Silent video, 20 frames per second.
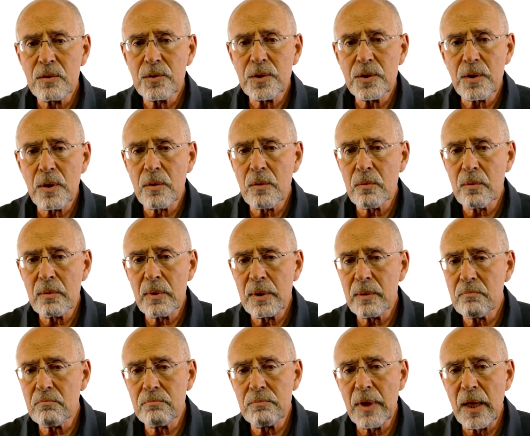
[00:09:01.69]
So
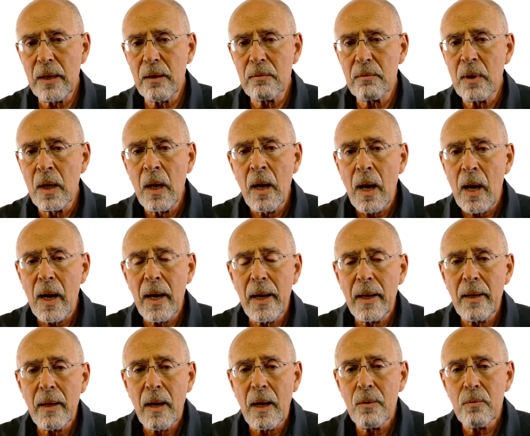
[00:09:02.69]

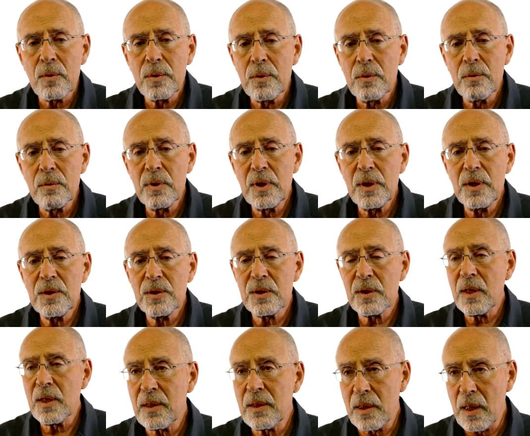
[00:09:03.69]
I would do
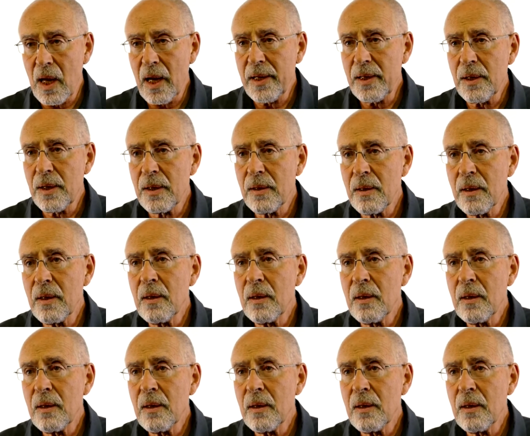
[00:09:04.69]
these night